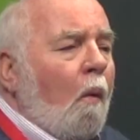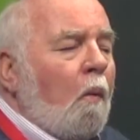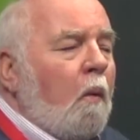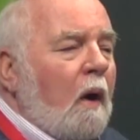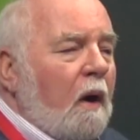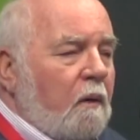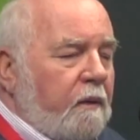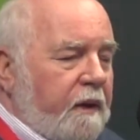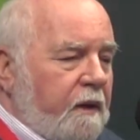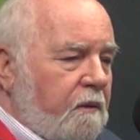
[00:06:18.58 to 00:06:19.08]

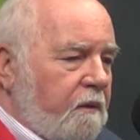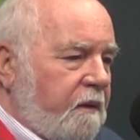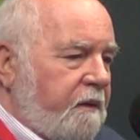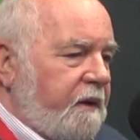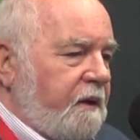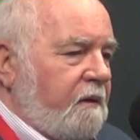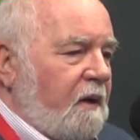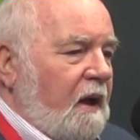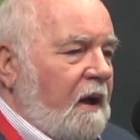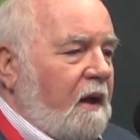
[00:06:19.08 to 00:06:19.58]
Well,
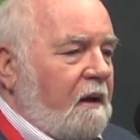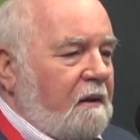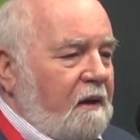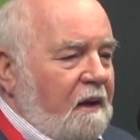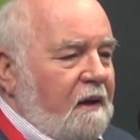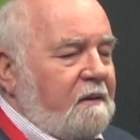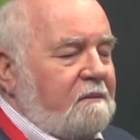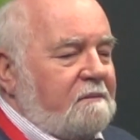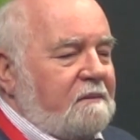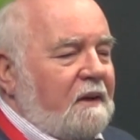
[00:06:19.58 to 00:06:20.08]
there
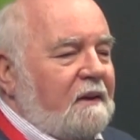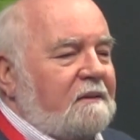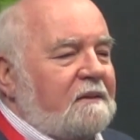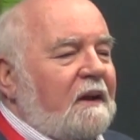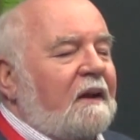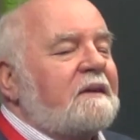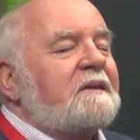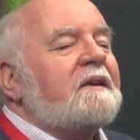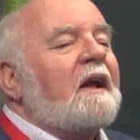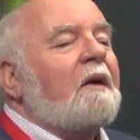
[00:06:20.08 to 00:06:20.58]
are
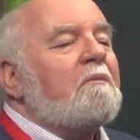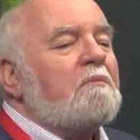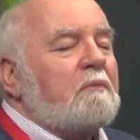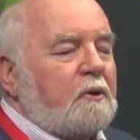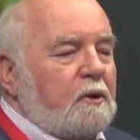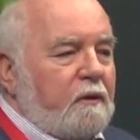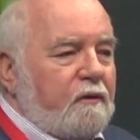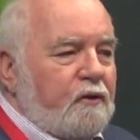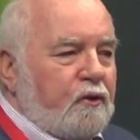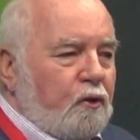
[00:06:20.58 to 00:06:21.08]
a
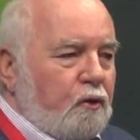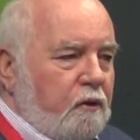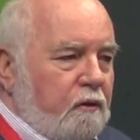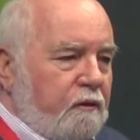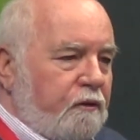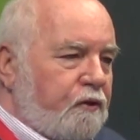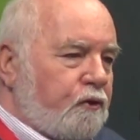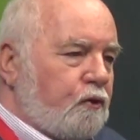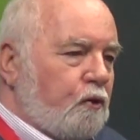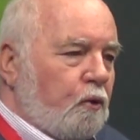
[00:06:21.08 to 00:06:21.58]
number of sort
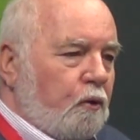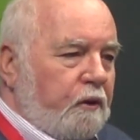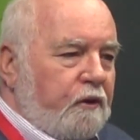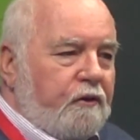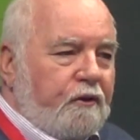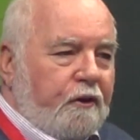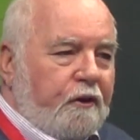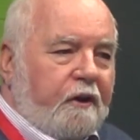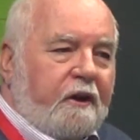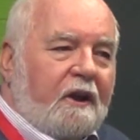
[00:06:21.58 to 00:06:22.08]
of stories
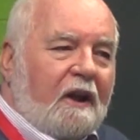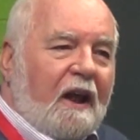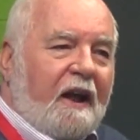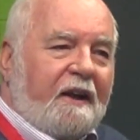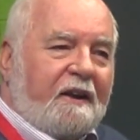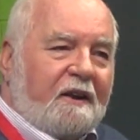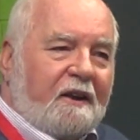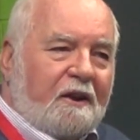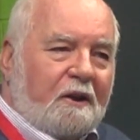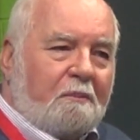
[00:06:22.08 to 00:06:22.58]

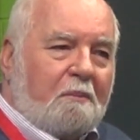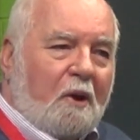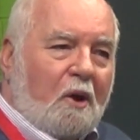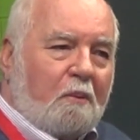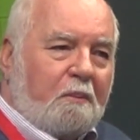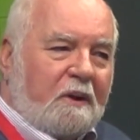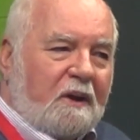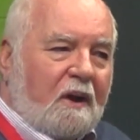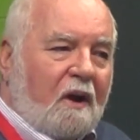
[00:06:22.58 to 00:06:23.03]
circulating at the moment,